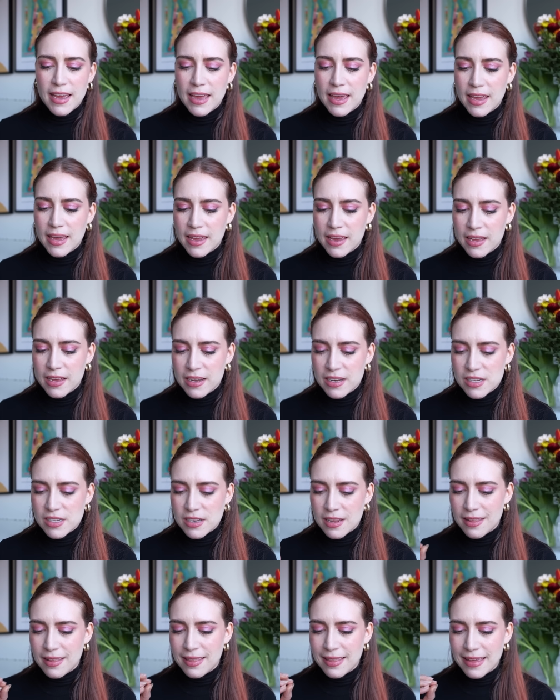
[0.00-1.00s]
and
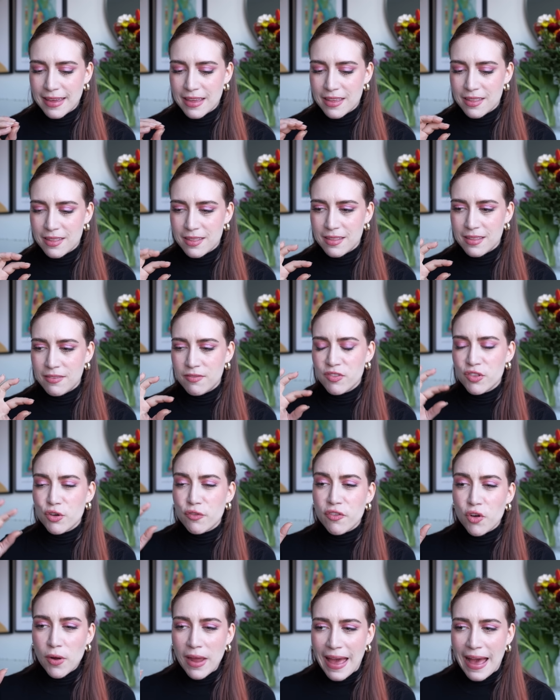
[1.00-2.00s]
like even the
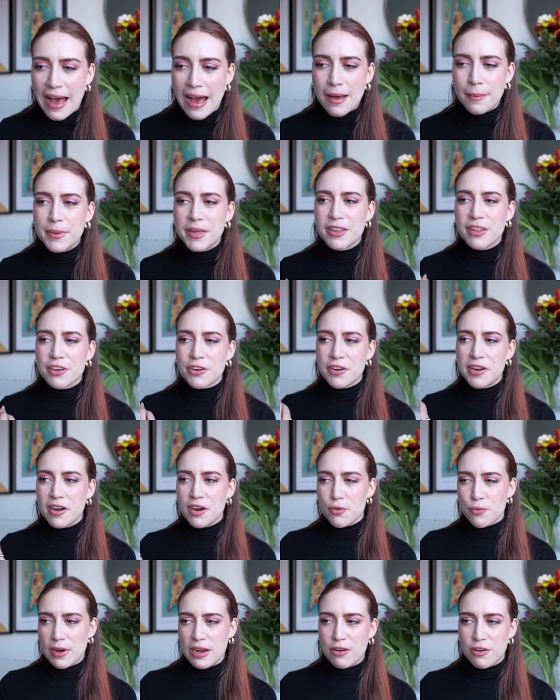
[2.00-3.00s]
vocabulary
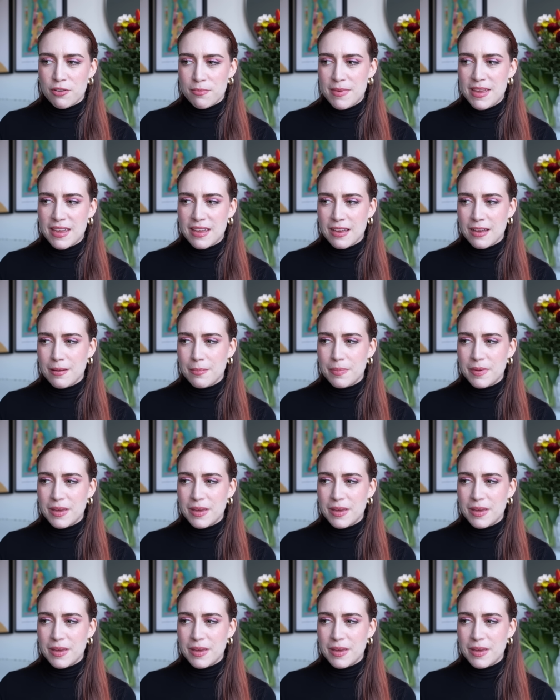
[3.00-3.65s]
around makeup